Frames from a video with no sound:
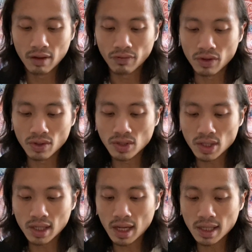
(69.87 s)
For those of
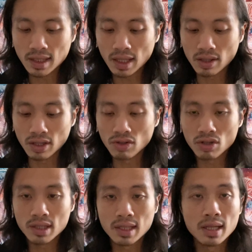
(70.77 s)
you guys that are
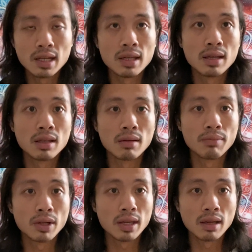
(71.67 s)
interested in
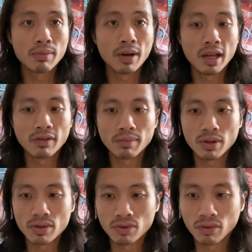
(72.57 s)
booking a private
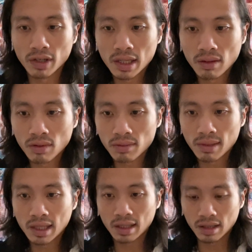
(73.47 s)
personal reading with
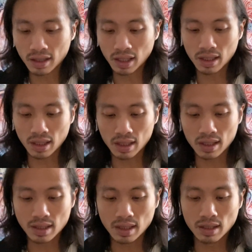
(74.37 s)
me, the link
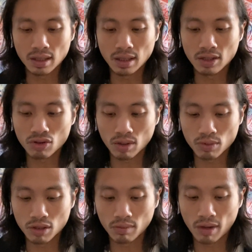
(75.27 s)
is in the
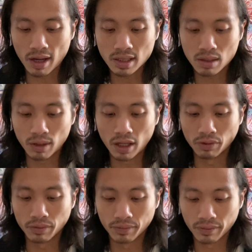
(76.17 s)
description box below.